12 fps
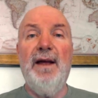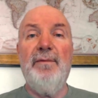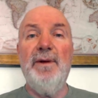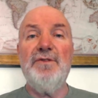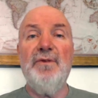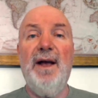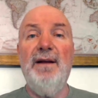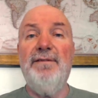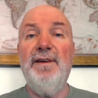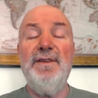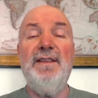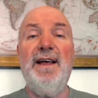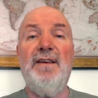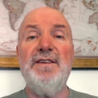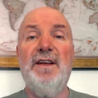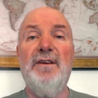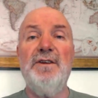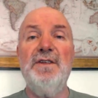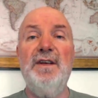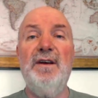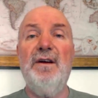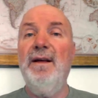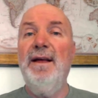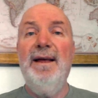Everybody's right. $50,000 a
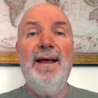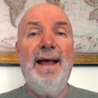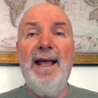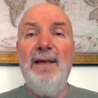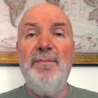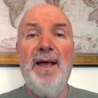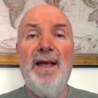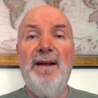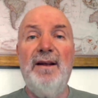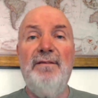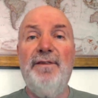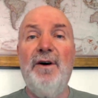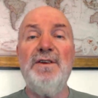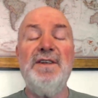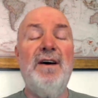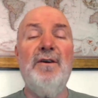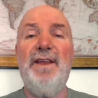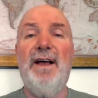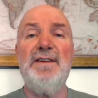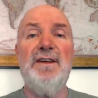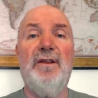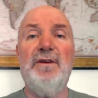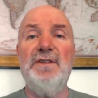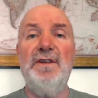year ain't making it. Folks,
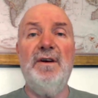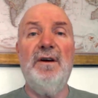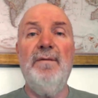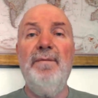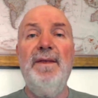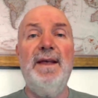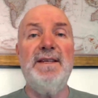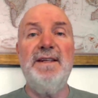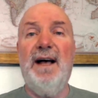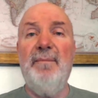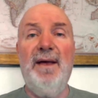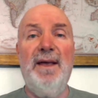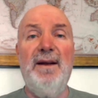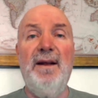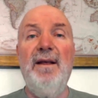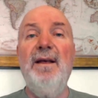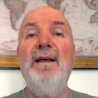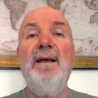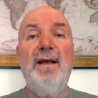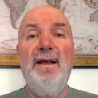$100,000 a year is not making it